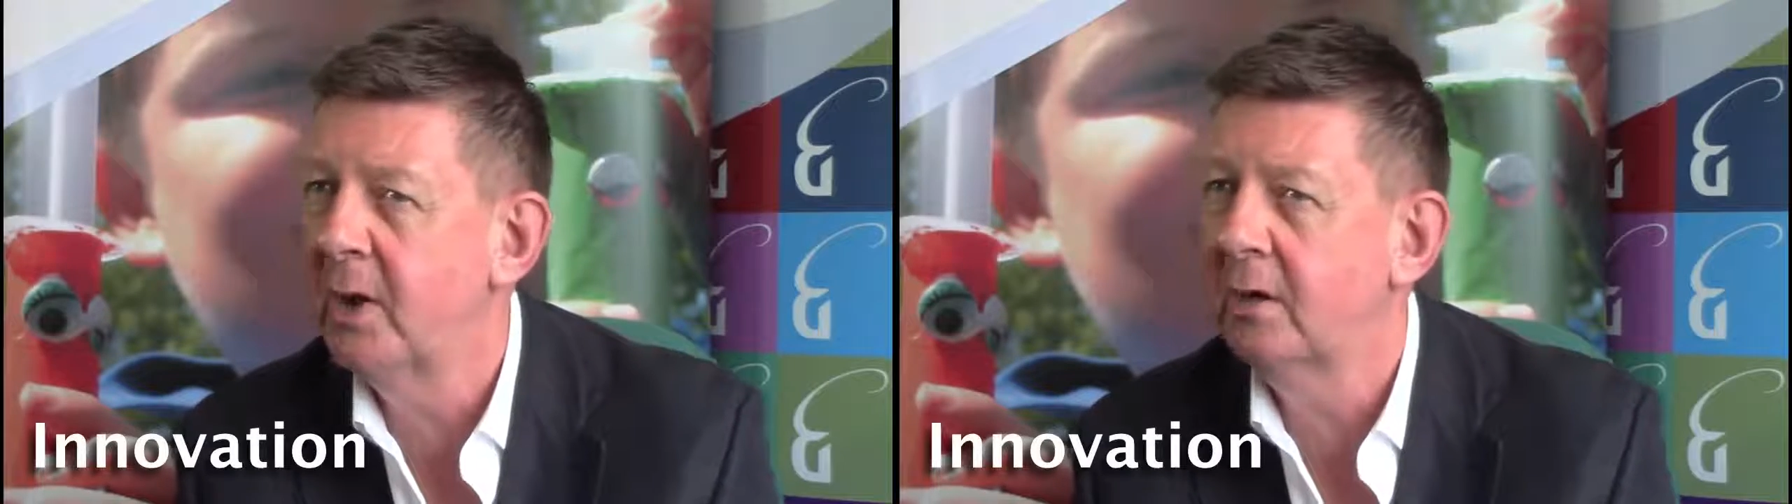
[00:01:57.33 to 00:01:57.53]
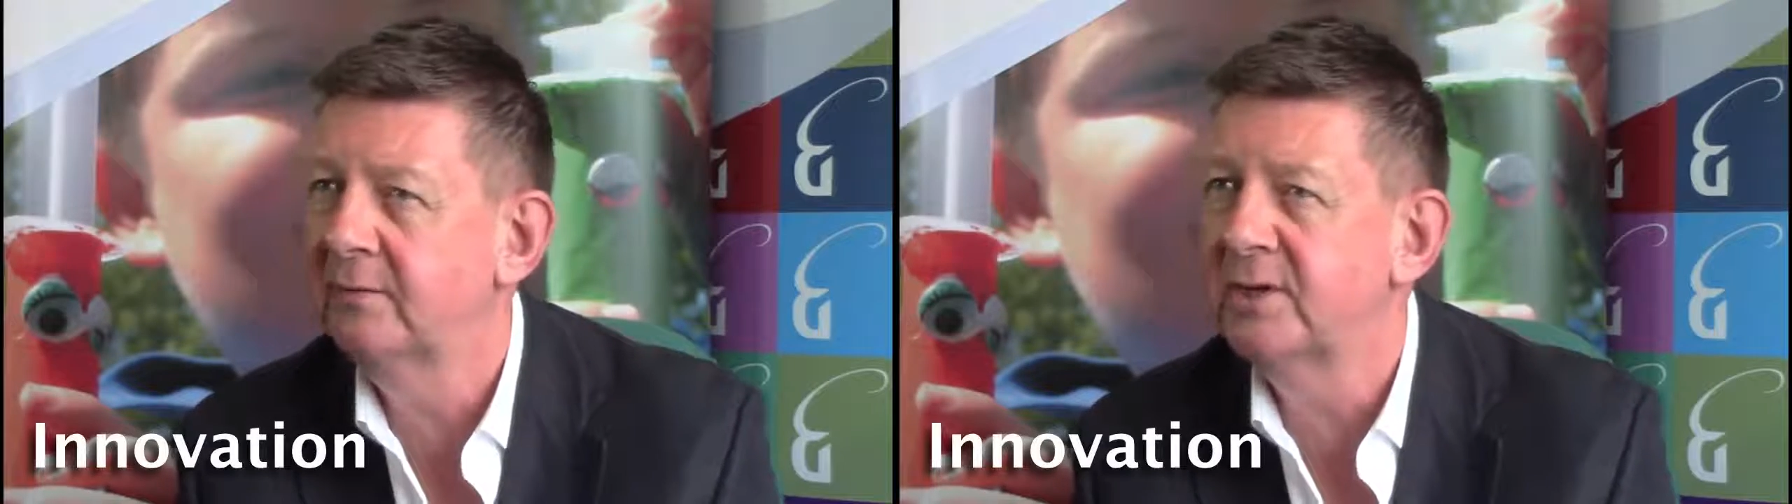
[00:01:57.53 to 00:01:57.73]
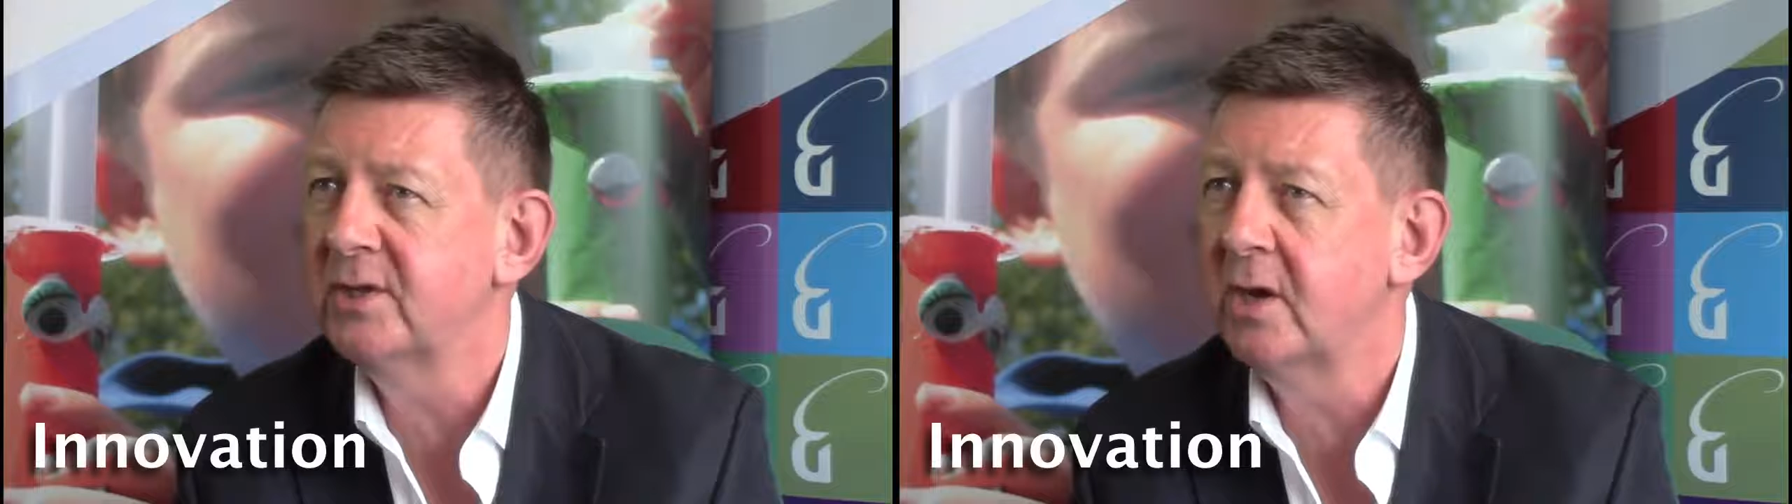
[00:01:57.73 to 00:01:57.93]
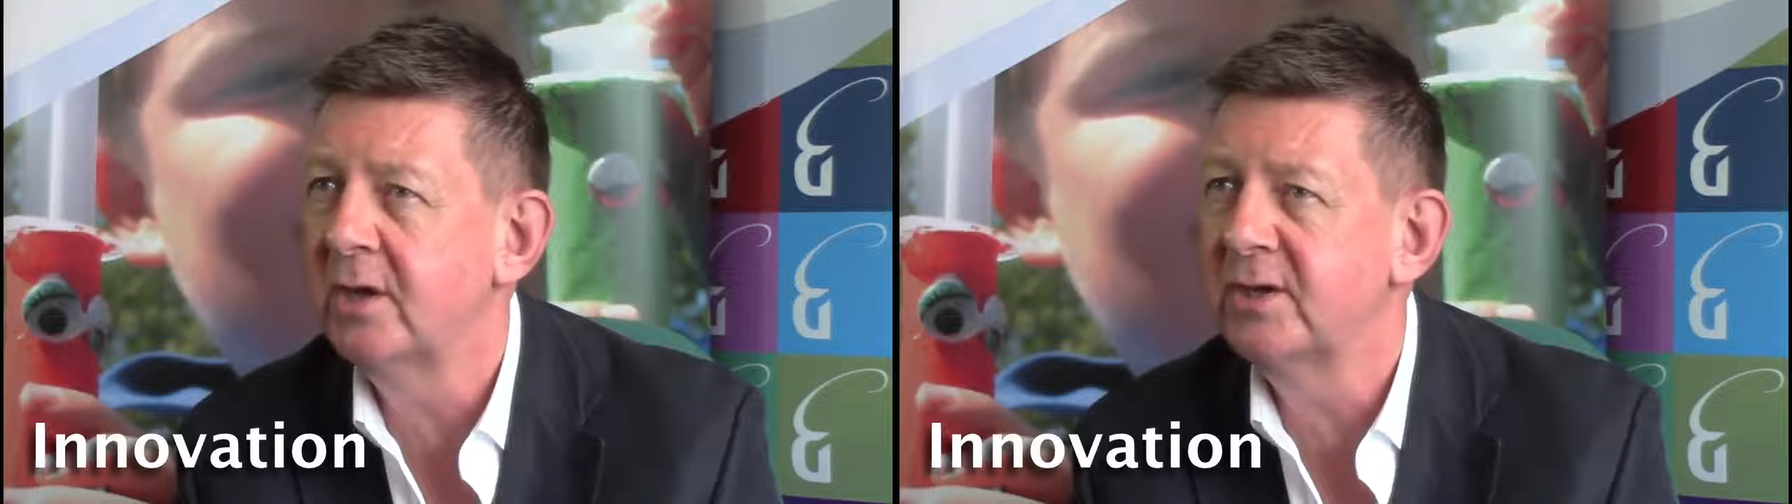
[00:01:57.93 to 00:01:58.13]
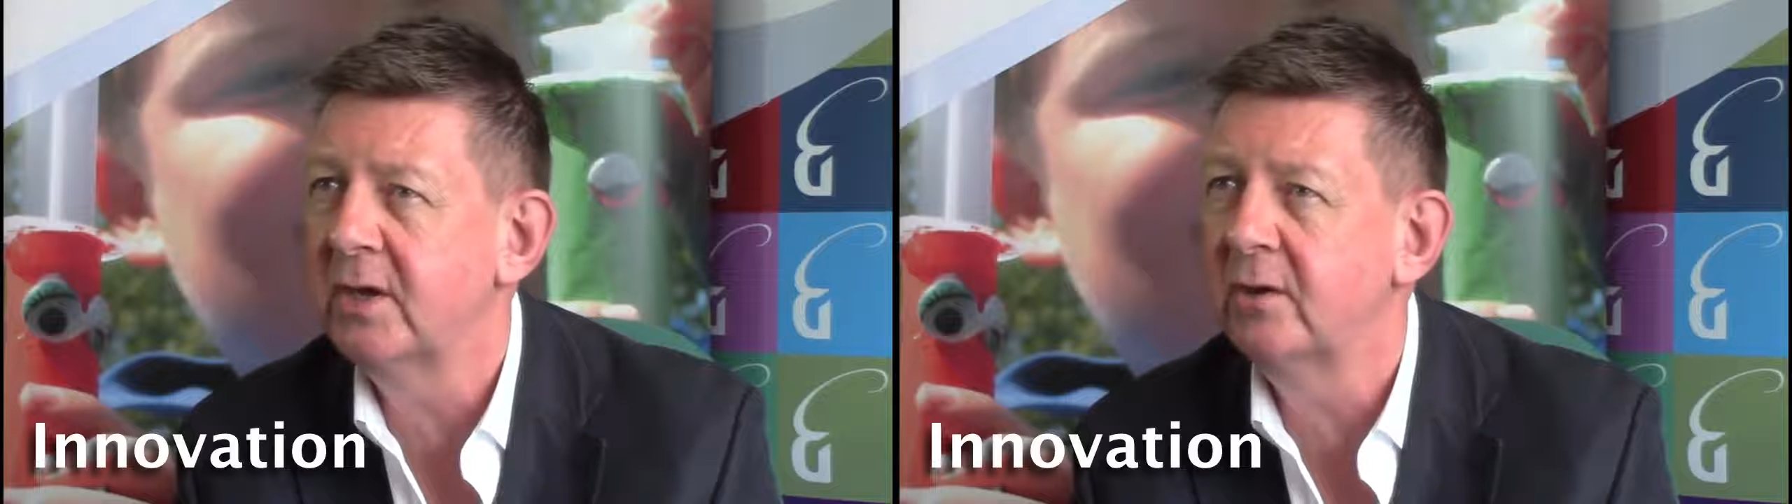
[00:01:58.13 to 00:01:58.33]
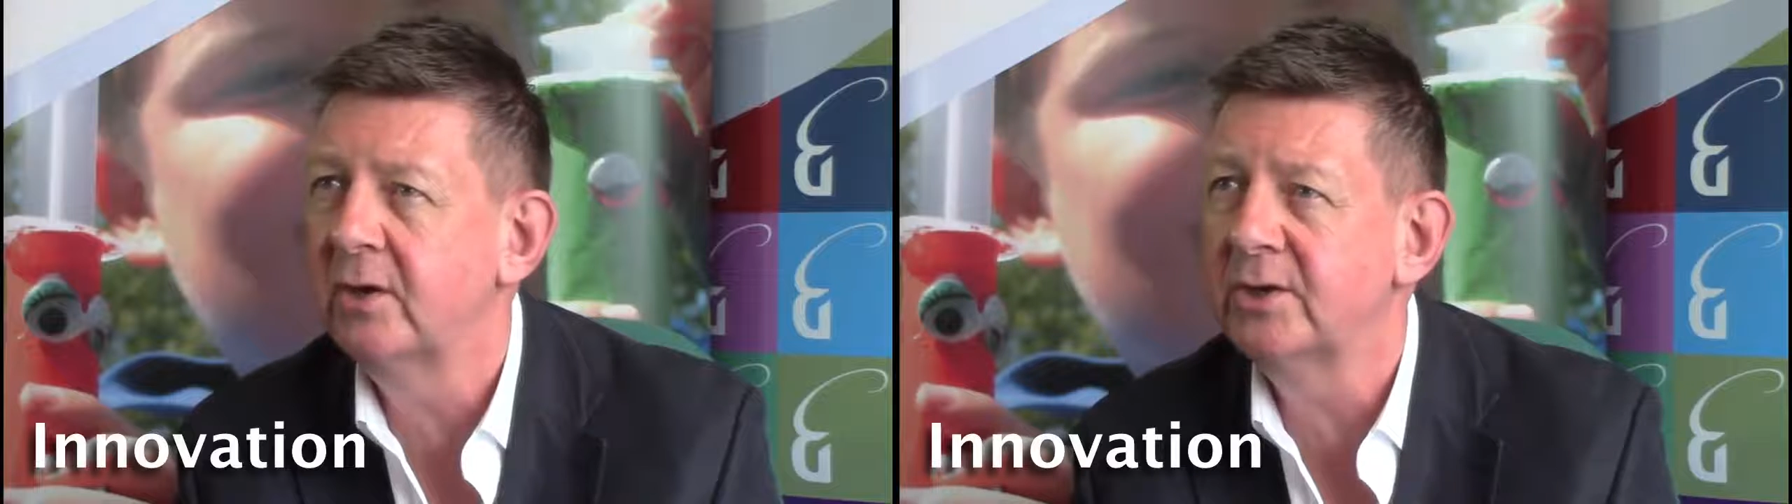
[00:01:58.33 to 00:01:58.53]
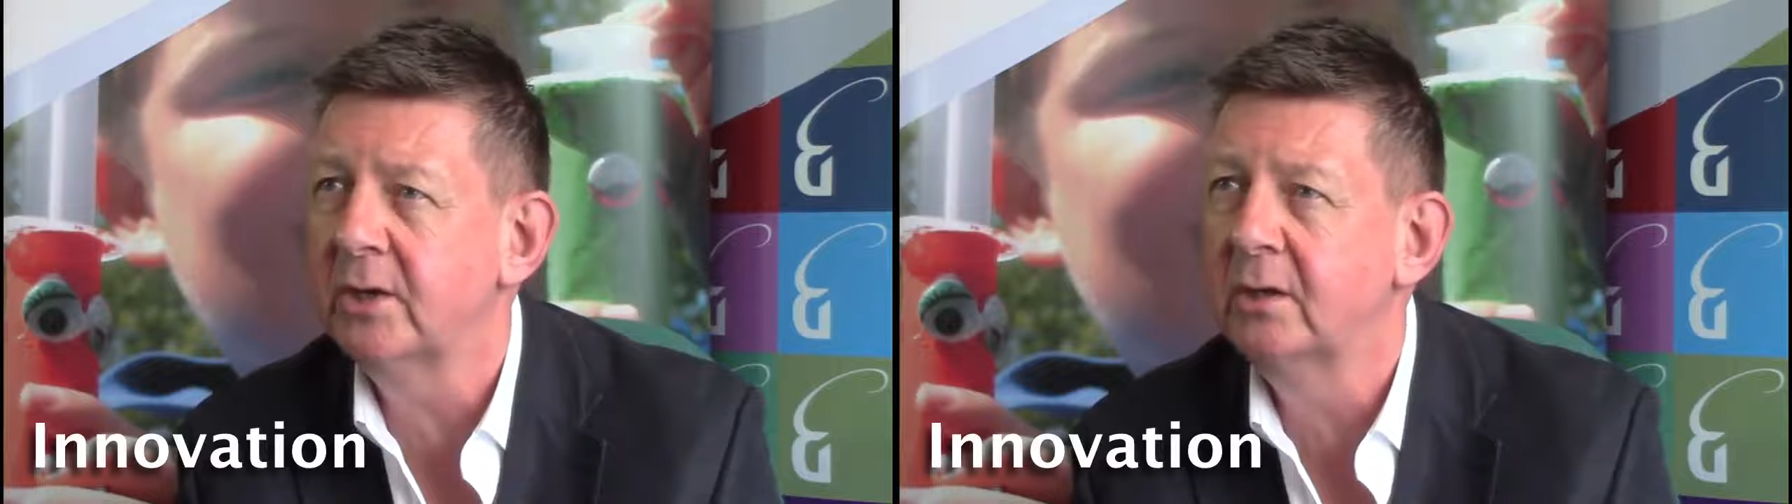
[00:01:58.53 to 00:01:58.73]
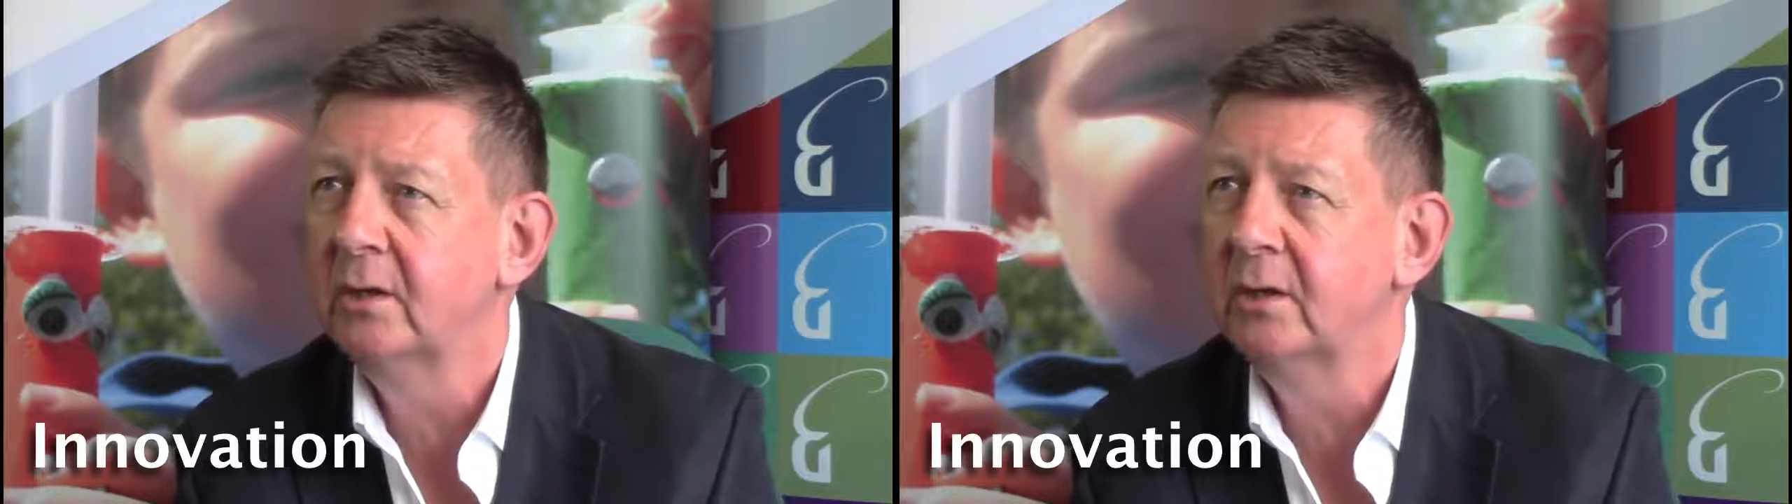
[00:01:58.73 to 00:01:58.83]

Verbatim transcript: of design and technology.